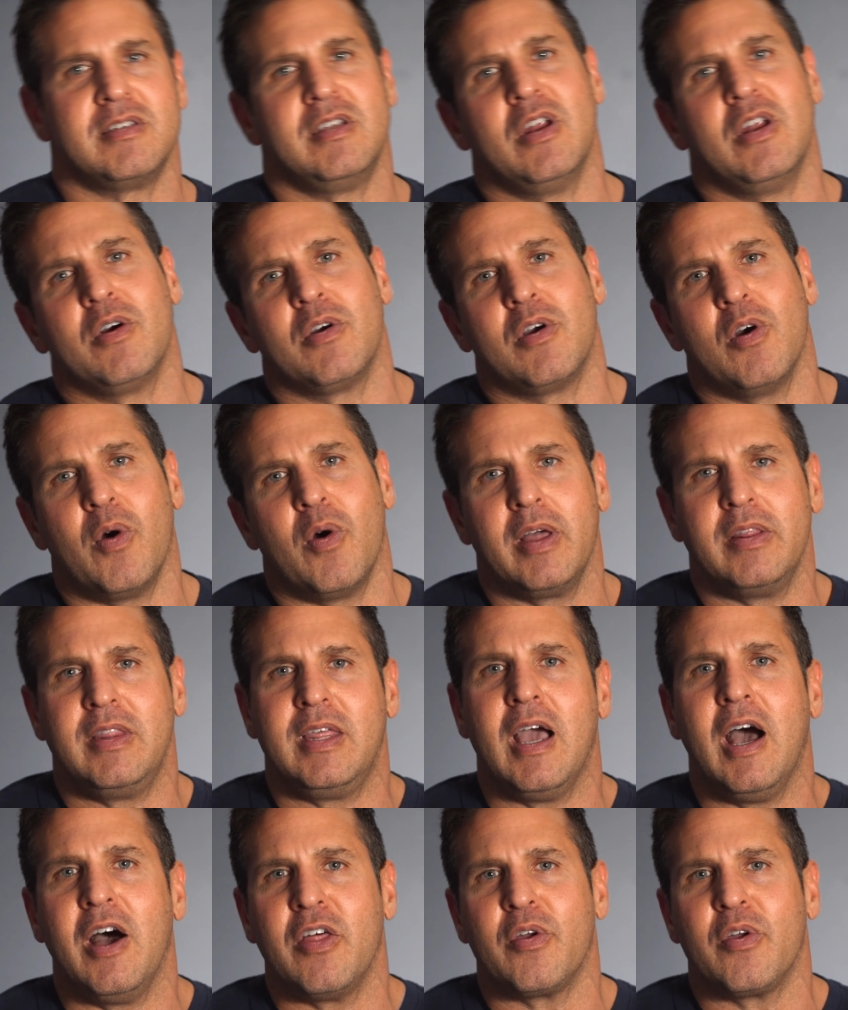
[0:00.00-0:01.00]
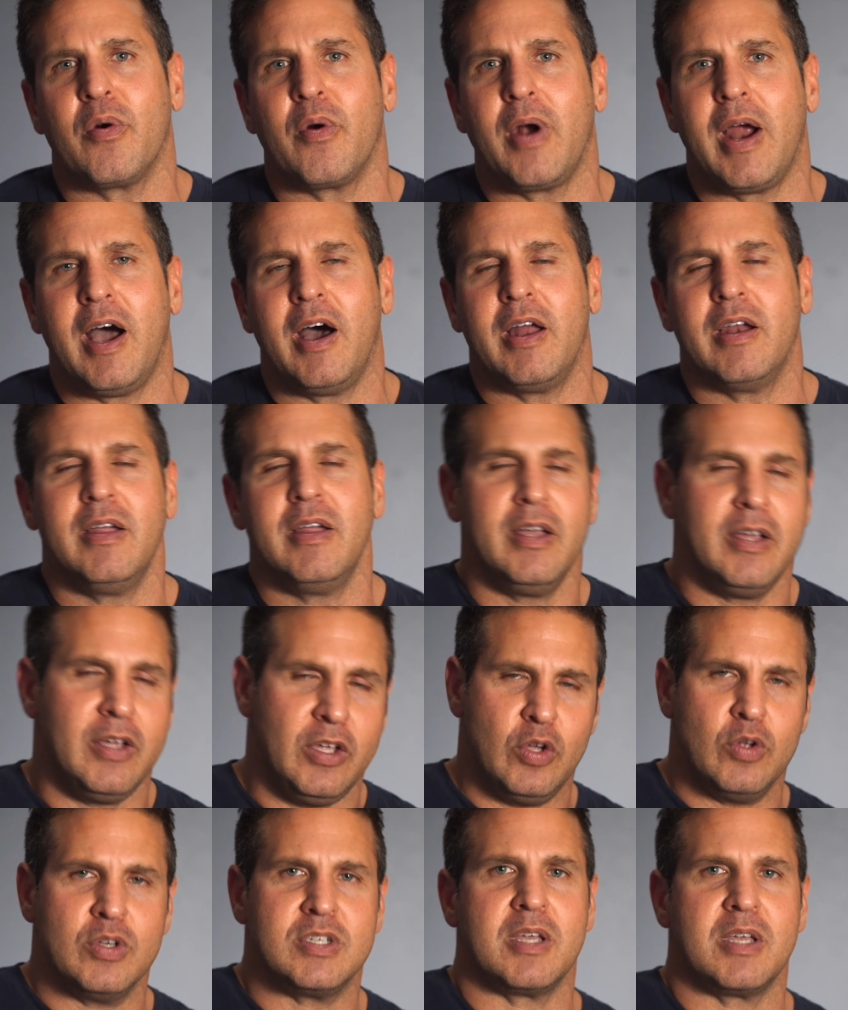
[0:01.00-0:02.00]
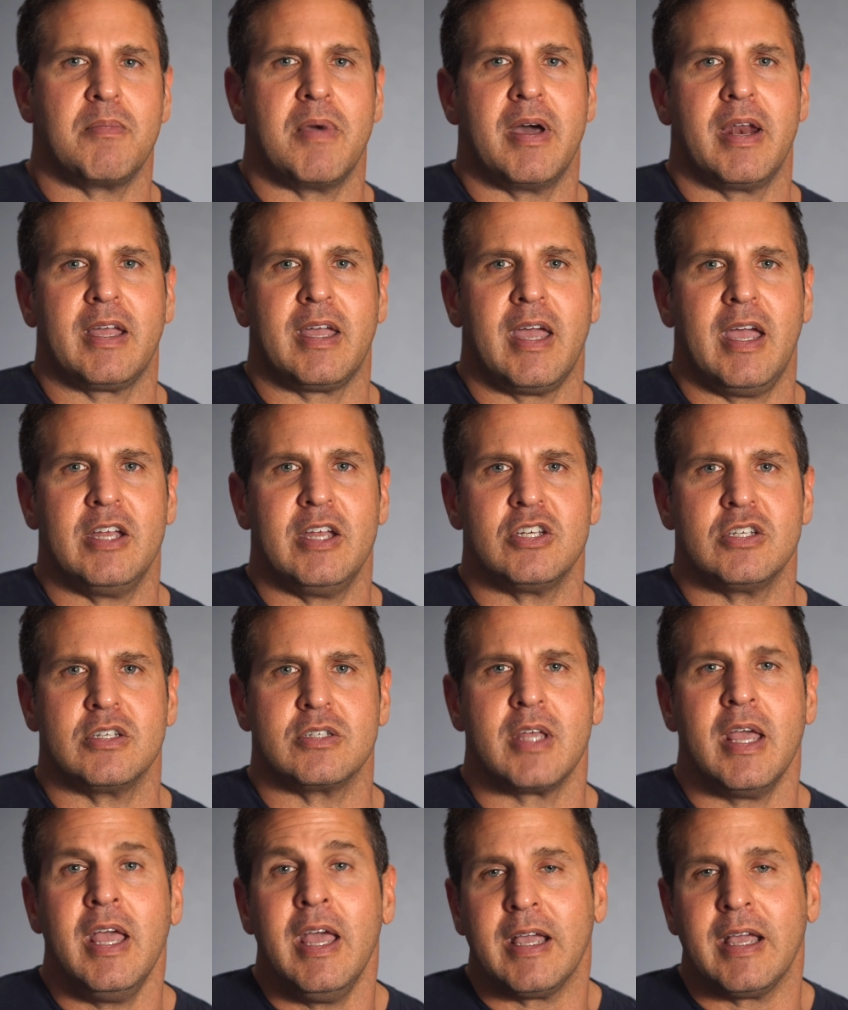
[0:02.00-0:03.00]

you know, going the other route using medications.